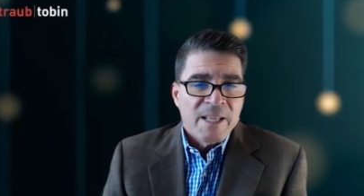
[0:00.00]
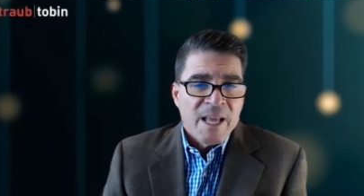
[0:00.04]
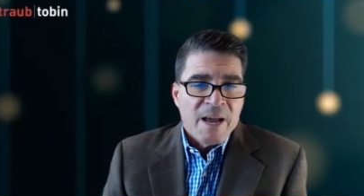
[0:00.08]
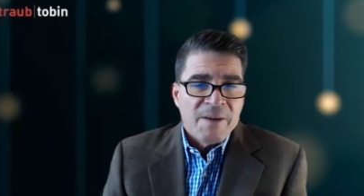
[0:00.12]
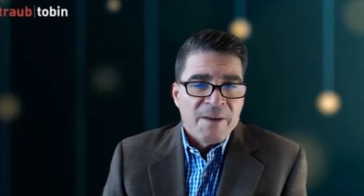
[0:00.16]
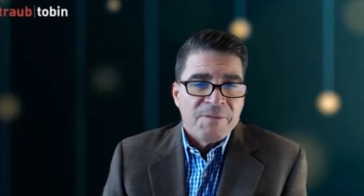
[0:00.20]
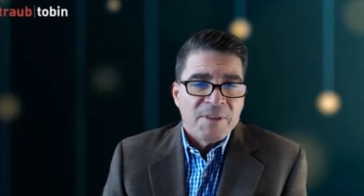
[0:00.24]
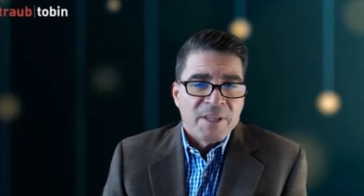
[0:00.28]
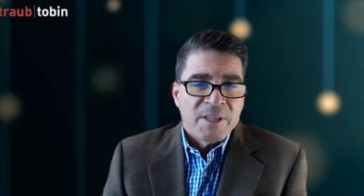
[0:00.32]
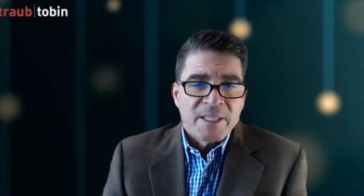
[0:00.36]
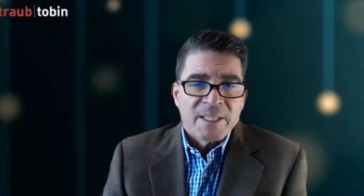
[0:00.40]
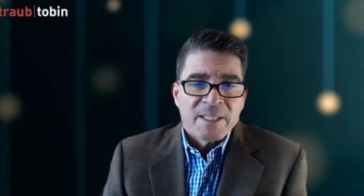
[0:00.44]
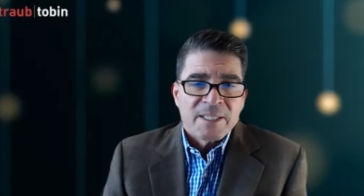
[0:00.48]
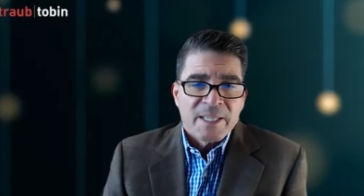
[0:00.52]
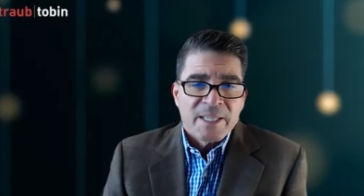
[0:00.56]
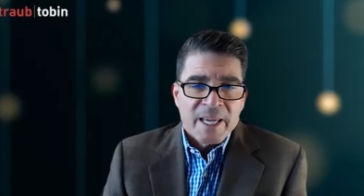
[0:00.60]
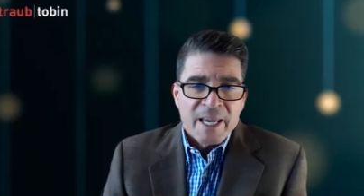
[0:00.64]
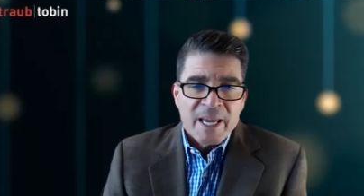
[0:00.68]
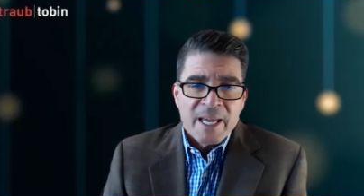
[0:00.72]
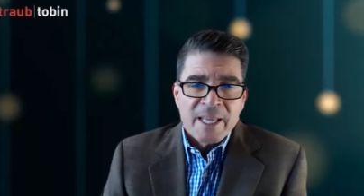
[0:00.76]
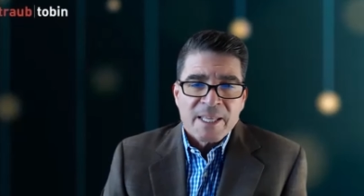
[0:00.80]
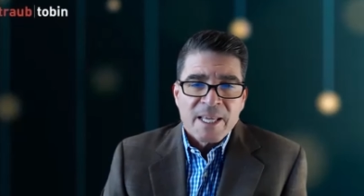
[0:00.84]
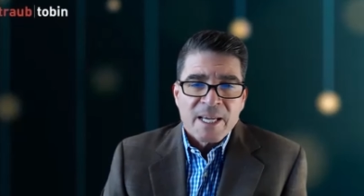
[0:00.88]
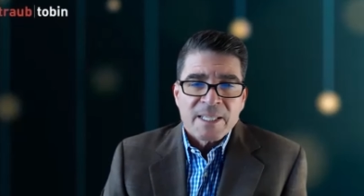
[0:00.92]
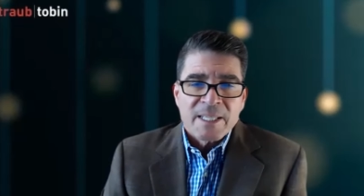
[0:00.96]
Netflix's
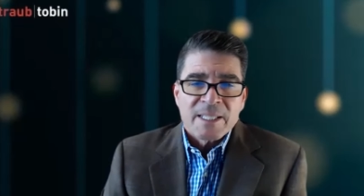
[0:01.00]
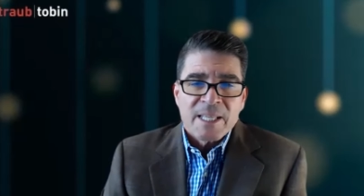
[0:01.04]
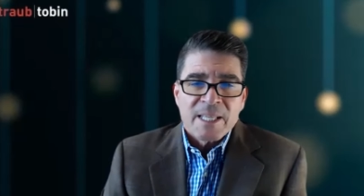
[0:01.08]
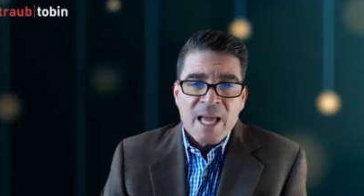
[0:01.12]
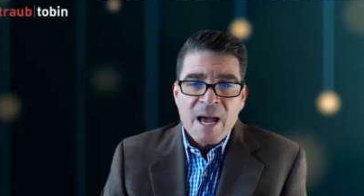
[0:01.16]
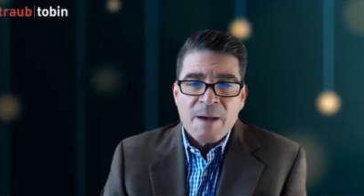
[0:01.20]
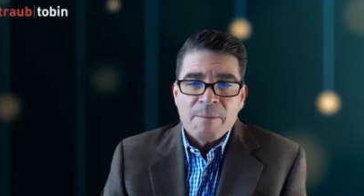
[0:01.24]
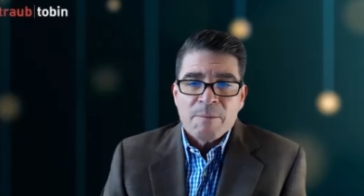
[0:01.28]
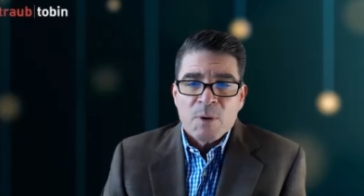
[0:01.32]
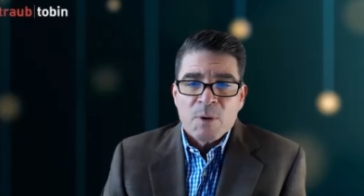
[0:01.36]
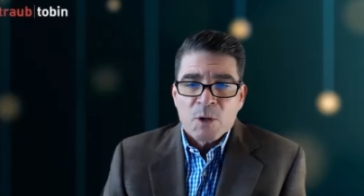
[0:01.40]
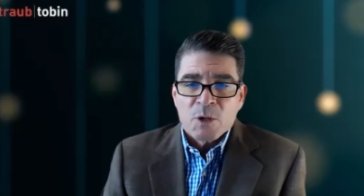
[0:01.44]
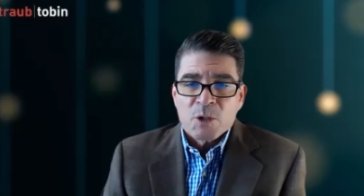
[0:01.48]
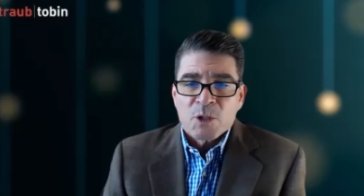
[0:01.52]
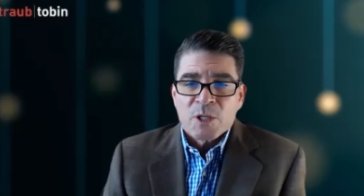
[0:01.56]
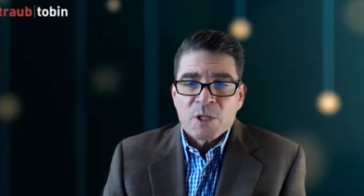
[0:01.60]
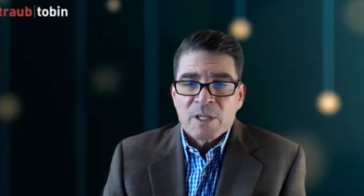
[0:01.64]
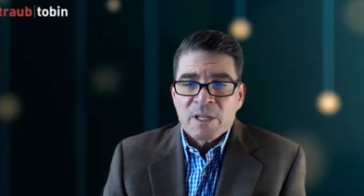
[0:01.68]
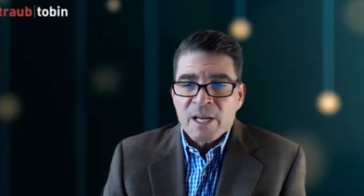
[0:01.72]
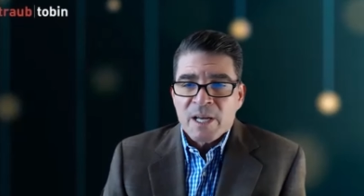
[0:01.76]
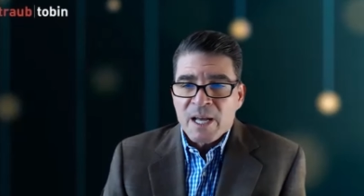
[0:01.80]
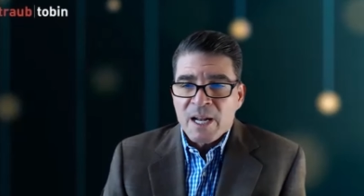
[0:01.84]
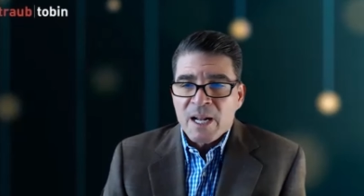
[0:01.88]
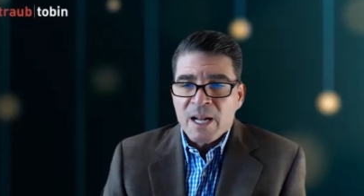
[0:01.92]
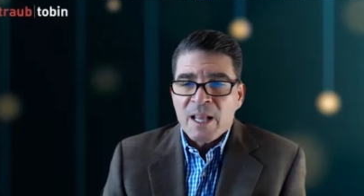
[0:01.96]
anti SLAPP
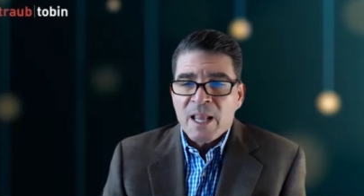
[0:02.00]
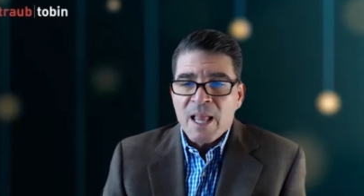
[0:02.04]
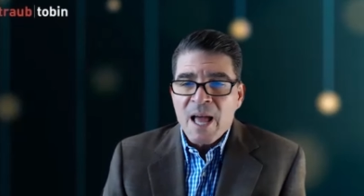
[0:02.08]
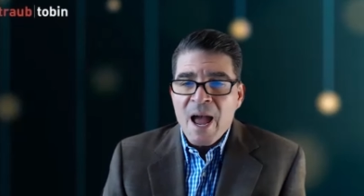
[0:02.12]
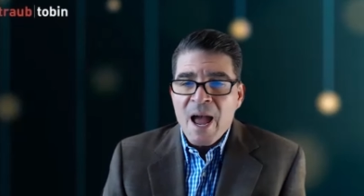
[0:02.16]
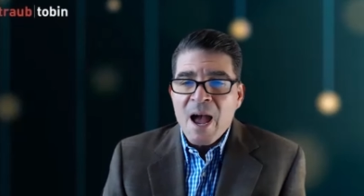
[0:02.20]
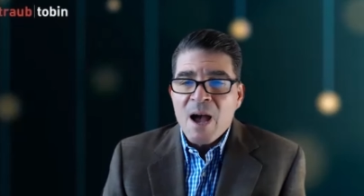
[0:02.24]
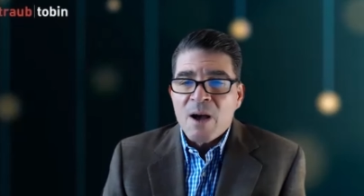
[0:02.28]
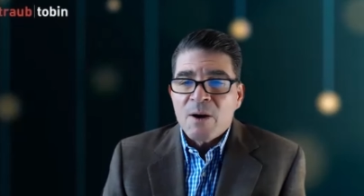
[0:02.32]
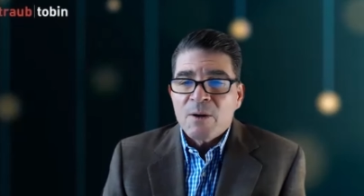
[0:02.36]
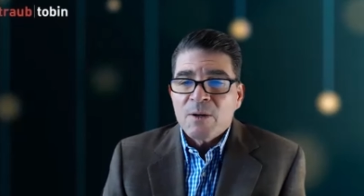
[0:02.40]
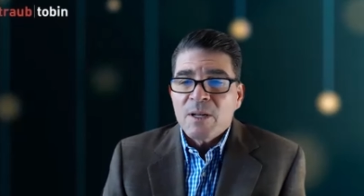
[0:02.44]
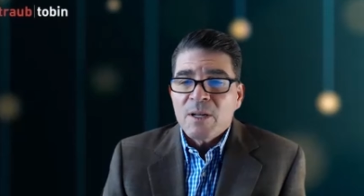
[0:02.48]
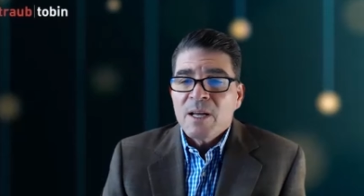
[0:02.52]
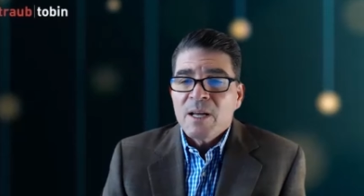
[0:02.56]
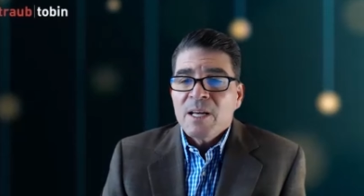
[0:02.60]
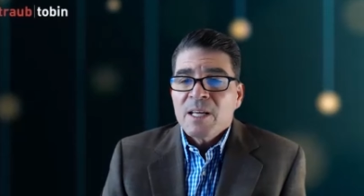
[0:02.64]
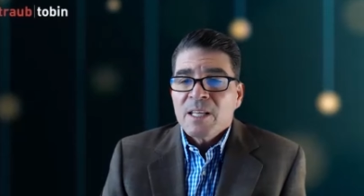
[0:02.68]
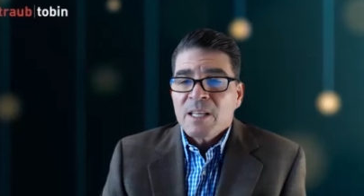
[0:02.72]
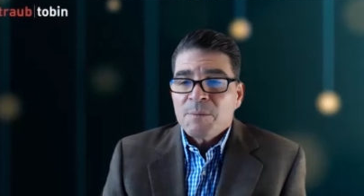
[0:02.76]
motion and allowed